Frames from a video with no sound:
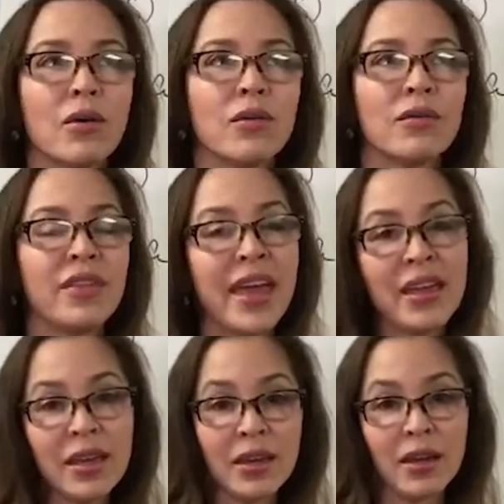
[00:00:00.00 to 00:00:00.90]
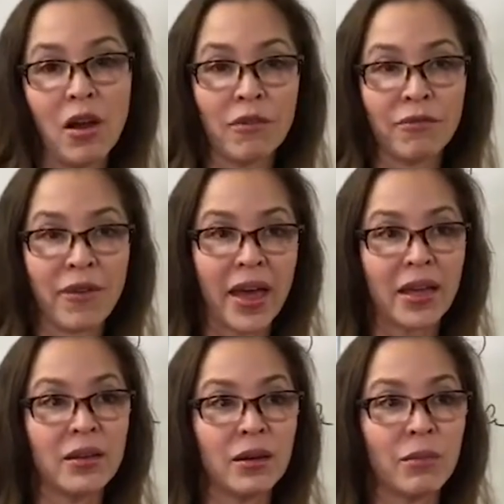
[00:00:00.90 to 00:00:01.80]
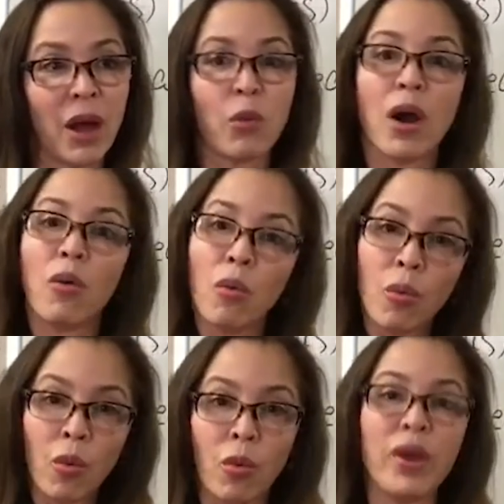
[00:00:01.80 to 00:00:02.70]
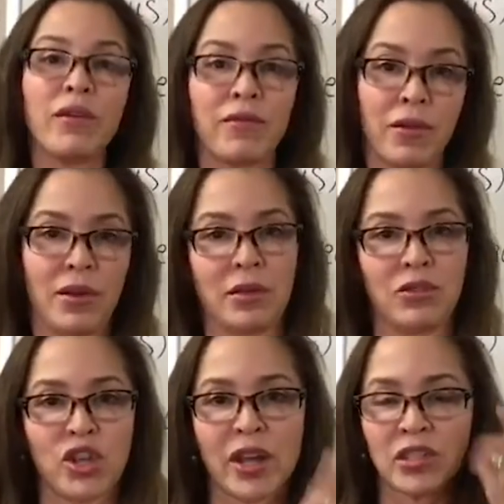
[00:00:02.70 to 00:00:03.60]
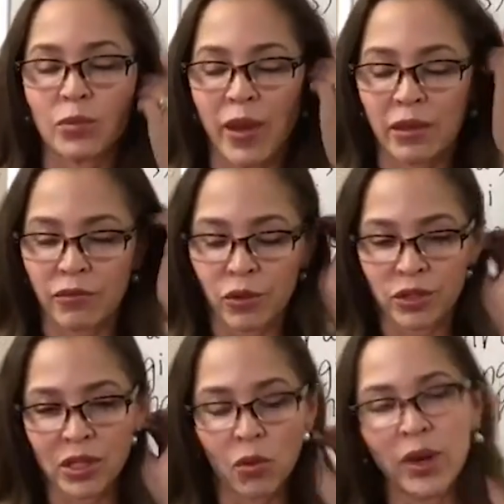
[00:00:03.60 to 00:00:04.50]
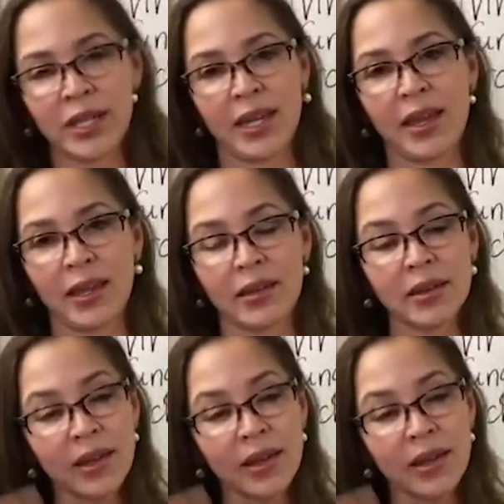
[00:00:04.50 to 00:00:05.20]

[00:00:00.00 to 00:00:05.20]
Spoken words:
They are fed by what we ingest, by the foods that we take in.